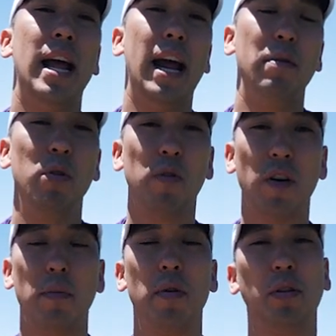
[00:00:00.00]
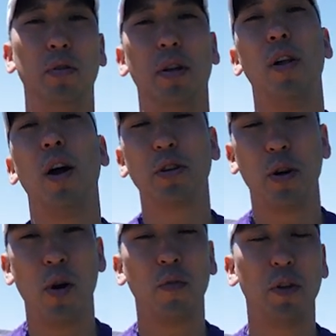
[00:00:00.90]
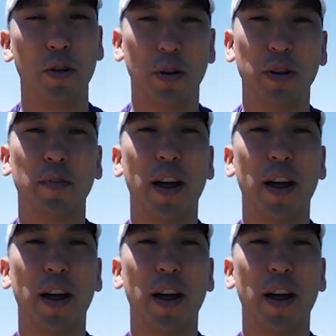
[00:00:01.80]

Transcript: and move up to a larger home for you and your